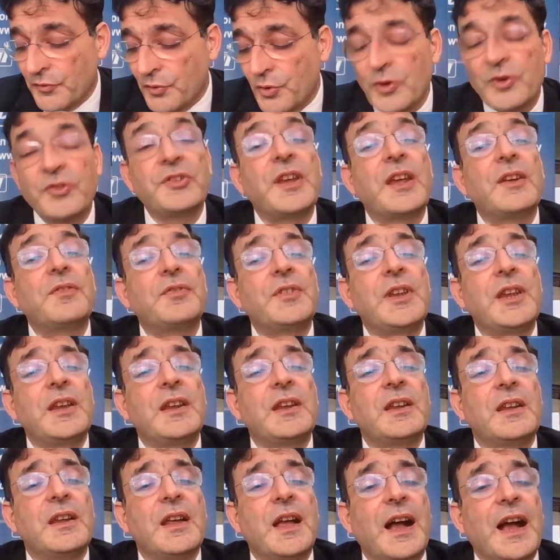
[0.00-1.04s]
food
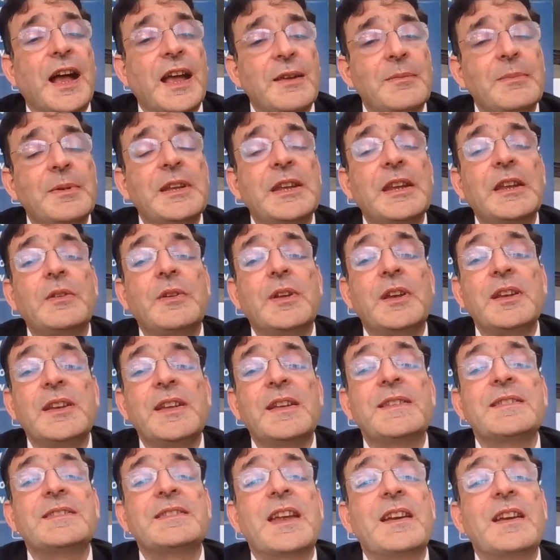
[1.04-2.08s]
safety. I believe
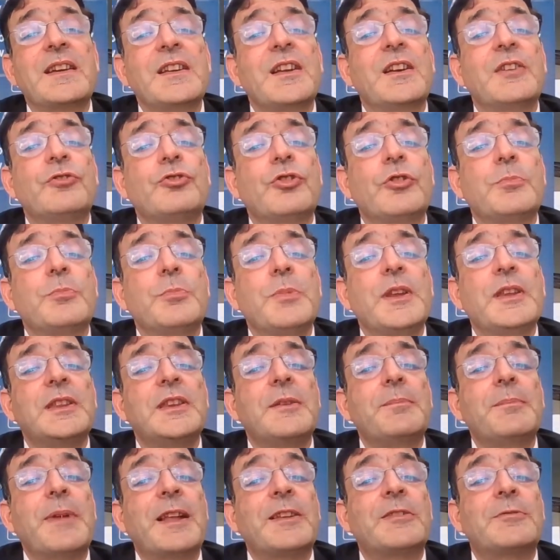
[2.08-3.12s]
Indian standards should be
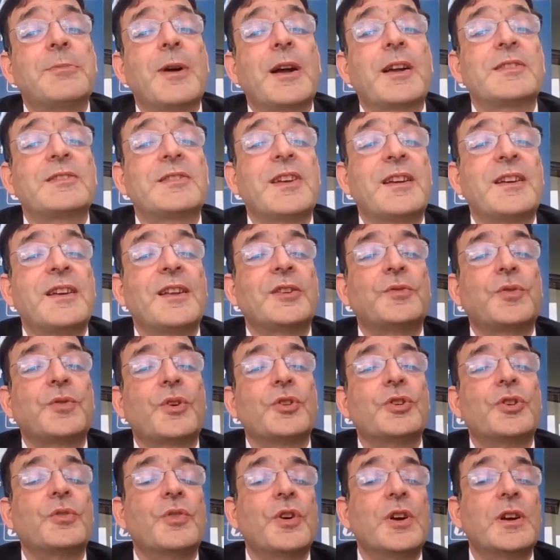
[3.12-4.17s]
the benchmark standards
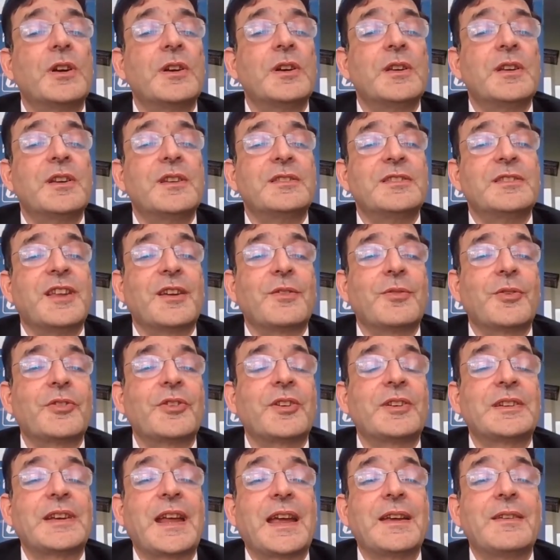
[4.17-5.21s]
for the world. There was
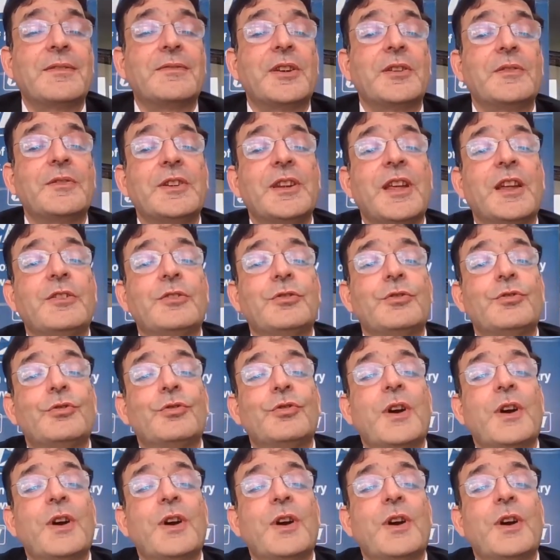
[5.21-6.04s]
a time when we had